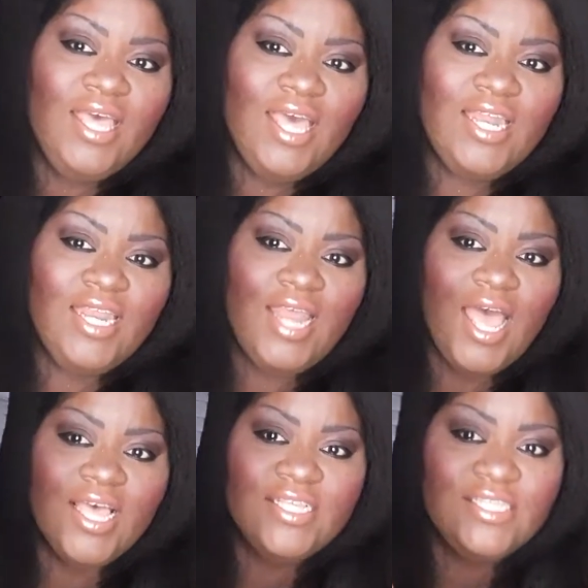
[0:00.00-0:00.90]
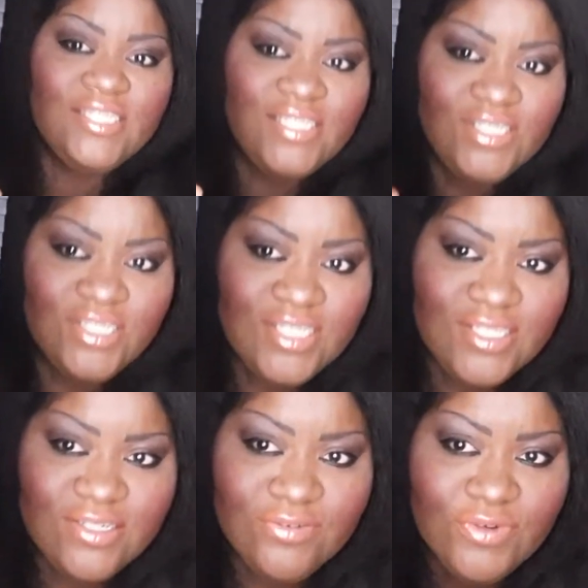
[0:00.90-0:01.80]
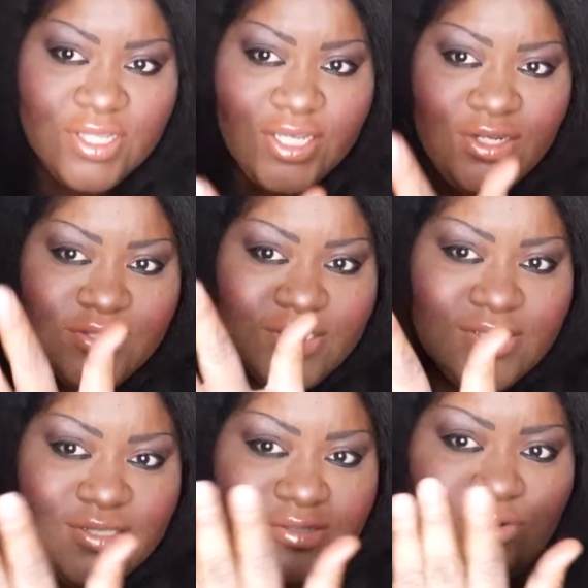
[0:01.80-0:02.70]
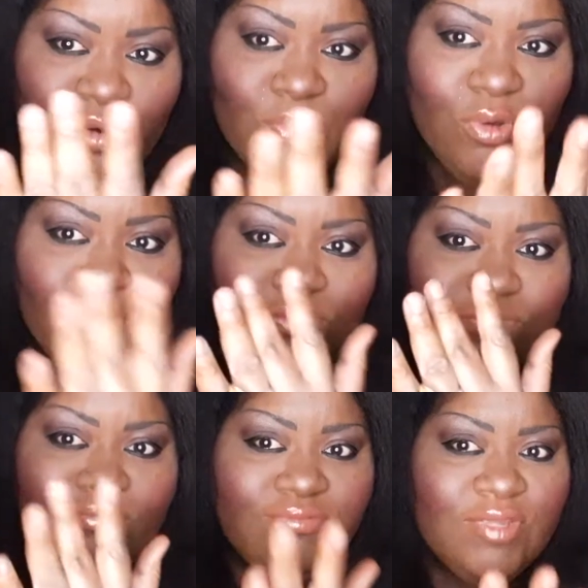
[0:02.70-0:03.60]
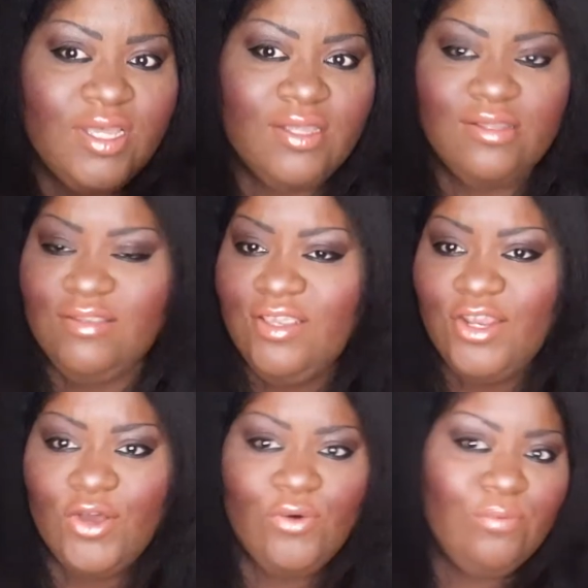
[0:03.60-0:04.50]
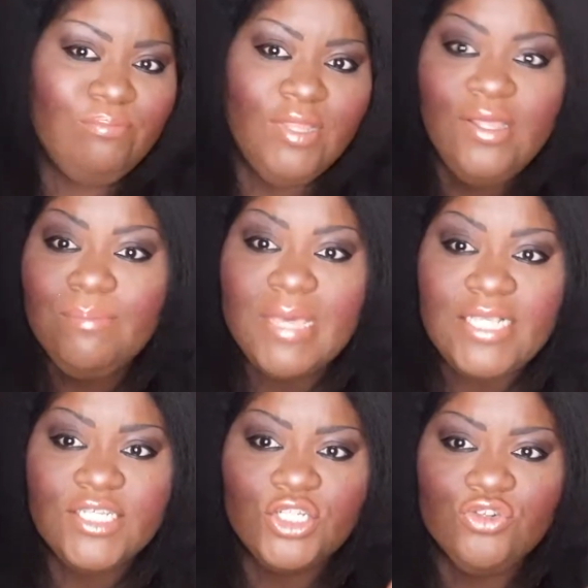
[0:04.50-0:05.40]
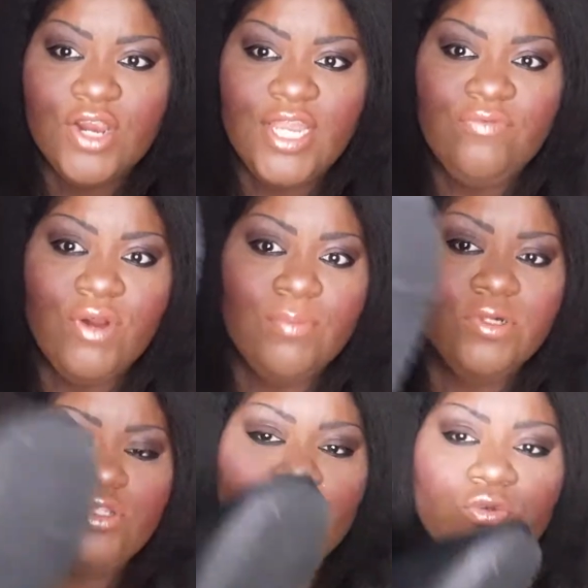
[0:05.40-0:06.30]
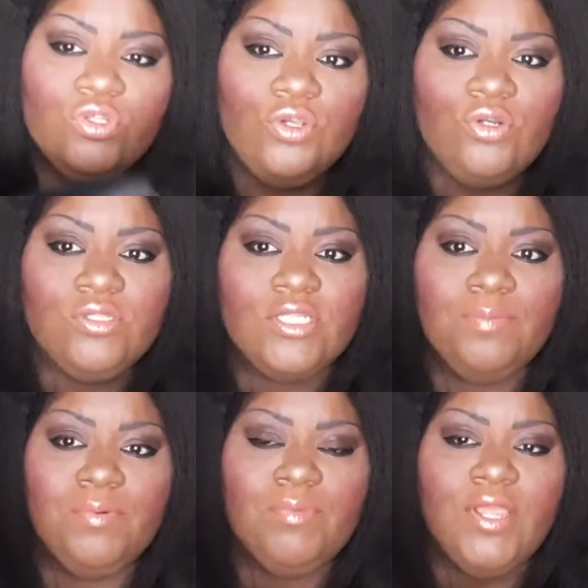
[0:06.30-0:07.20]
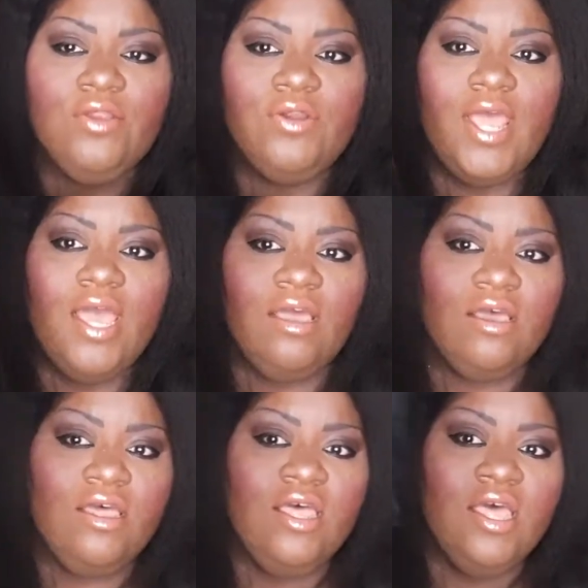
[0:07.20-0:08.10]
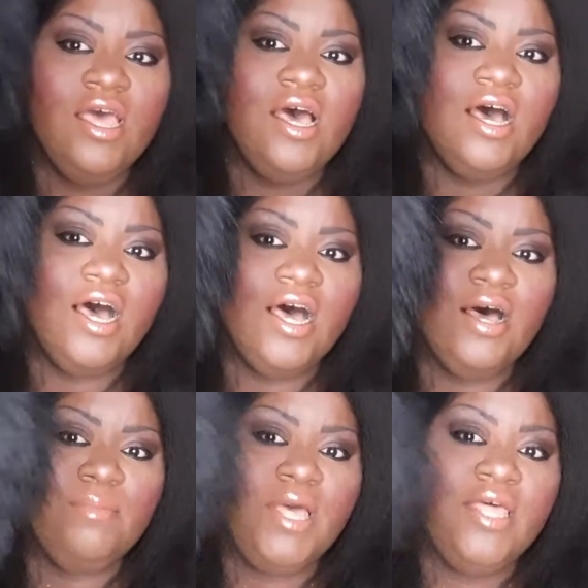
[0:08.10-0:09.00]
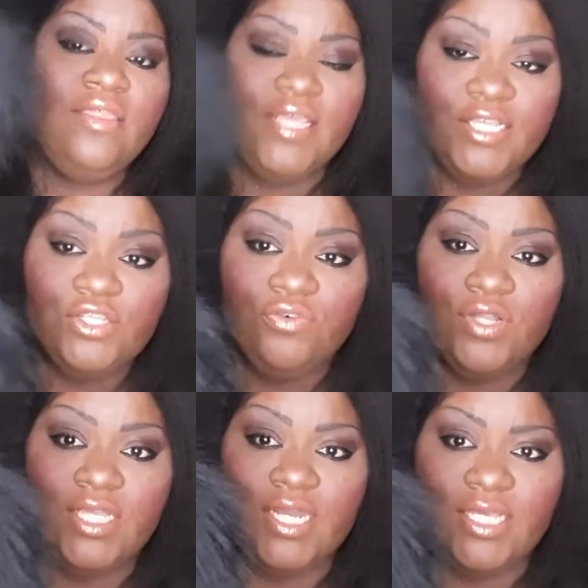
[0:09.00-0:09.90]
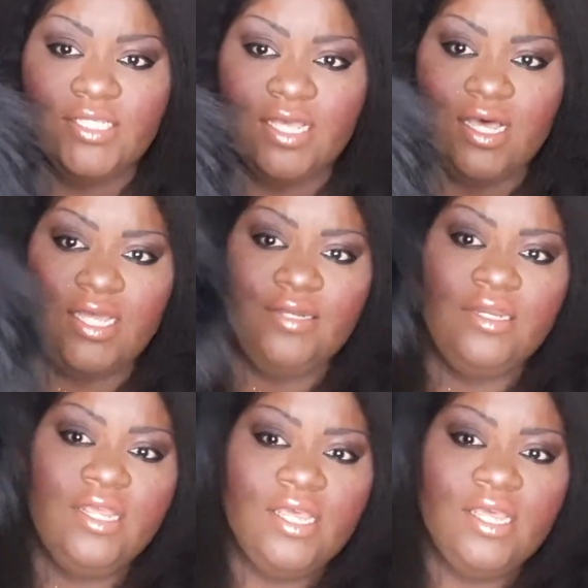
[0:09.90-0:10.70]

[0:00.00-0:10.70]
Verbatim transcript: And it has just a really normal, you know, basic tread rubber sole so you don't slip and break your neck. Um, these are really nice on.